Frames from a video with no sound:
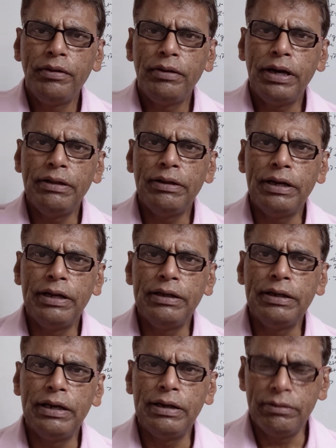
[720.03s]
Then there is
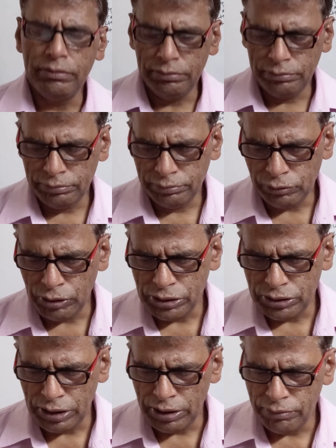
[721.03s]
a
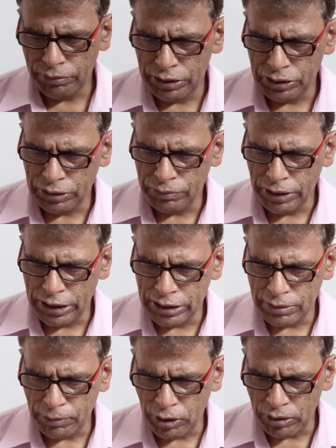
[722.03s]
question which is based
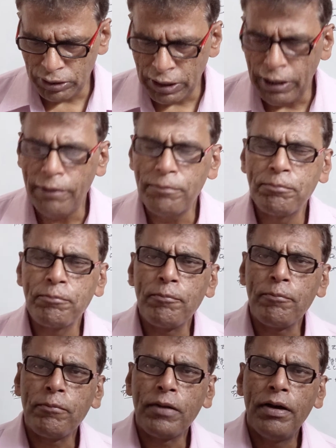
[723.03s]
upon the
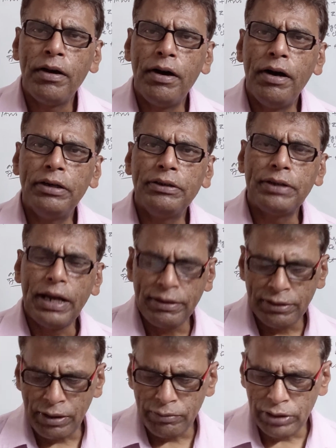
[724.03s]

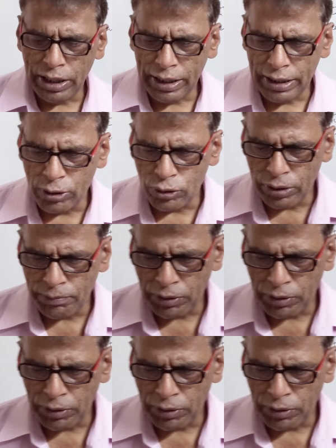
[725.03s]
strength of the hydrogen